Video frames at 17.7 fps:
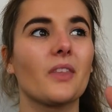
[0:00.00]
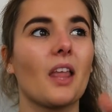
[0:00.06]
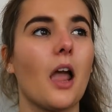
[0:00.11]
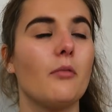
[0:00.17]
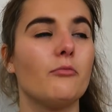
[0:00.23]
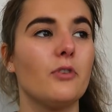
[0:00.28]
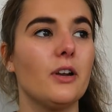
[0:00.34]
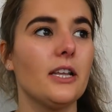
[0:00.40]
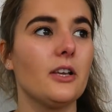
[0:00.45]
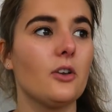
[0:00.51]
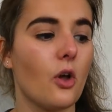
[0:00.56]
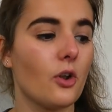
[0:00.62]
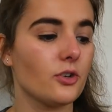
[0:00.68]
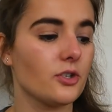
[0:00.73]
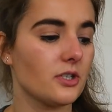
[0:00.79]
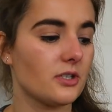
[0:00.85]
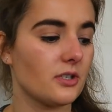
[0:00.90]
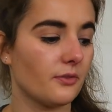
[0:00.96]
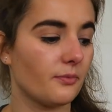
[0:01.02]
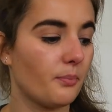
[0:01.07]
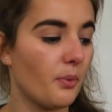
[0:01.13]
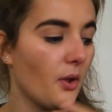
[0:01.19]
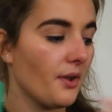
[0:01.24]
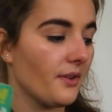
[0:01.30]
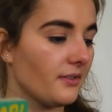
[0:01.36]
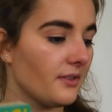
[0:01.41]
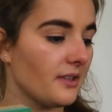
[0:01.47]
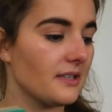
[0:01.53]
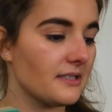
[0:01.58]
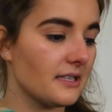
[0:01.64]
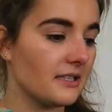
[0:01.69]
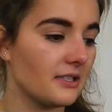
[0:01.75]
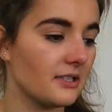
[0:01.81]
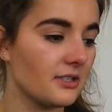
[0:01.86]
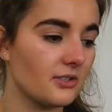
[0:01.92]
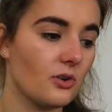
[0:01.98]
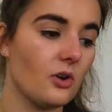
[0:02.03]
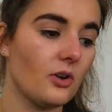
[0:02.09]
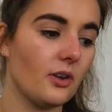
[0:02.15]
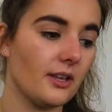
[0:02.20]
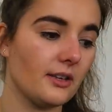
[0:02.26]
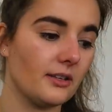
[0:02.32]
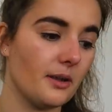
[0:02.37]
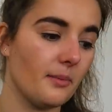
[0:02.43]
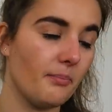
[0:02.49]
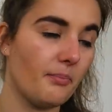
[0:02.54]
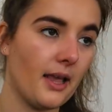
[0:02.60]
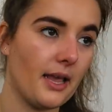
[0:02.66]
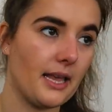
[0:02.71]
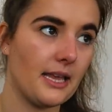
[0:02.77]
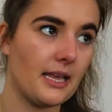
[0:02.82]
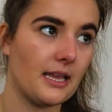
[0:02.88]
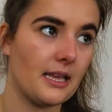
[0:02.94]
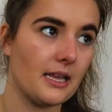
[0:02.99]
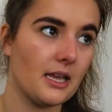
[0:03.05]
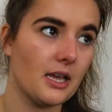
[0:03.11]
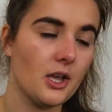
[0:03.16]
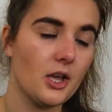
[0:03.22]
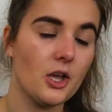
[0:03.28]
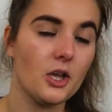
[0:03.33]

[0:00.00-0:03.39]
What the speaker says: I'm really conscious of putting things in the stocking that Pea